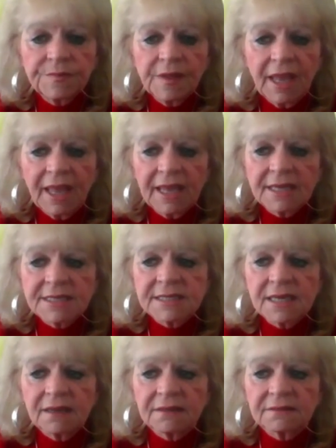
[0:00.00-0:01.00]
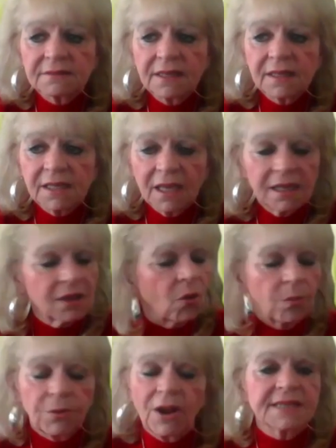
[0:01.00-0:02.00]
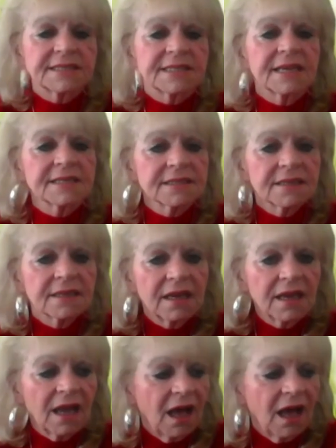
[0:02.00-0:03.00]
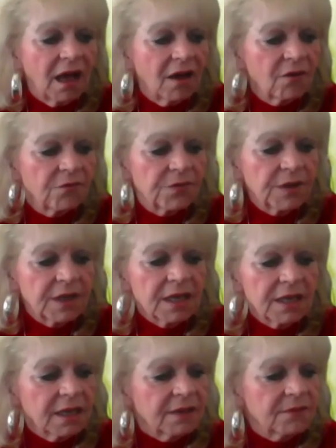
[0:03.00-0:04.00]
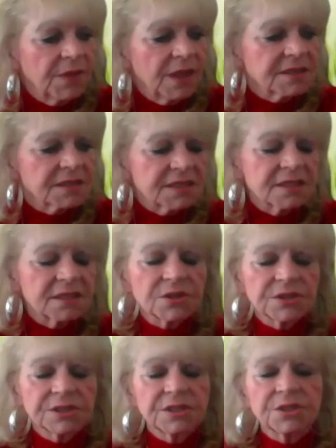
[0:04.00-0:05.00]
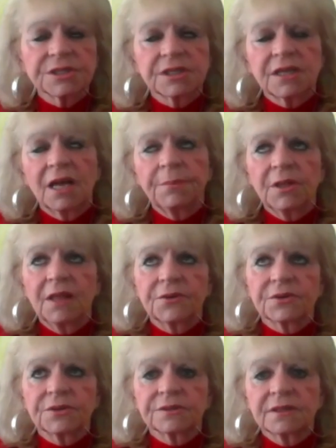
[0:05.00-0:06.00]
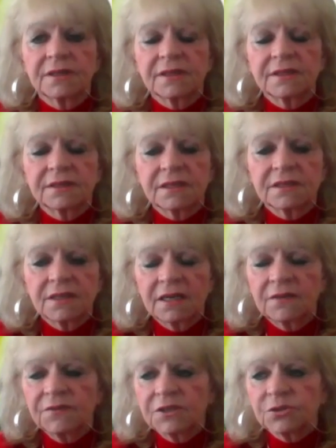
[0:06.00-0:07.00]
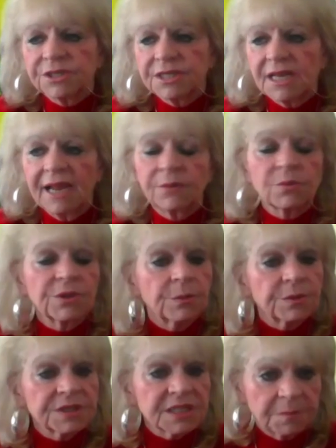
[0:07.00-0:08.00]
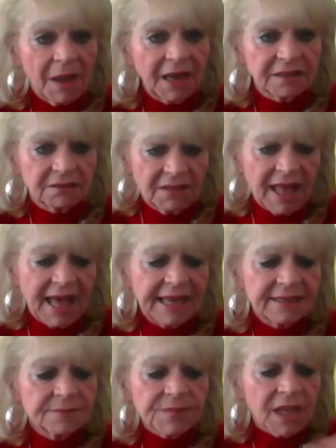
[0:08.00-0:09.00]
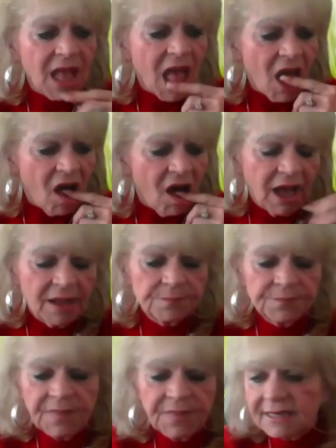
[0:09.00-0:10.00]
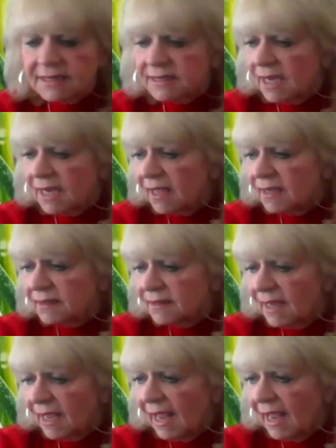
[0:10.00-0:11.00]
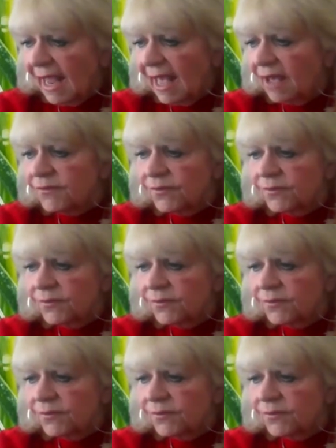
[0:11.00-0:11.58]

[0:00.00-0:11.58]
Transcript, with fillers: and uh, a, a whole process of that's there's there's a couple other individuals that I really respect a lot um, that uh, have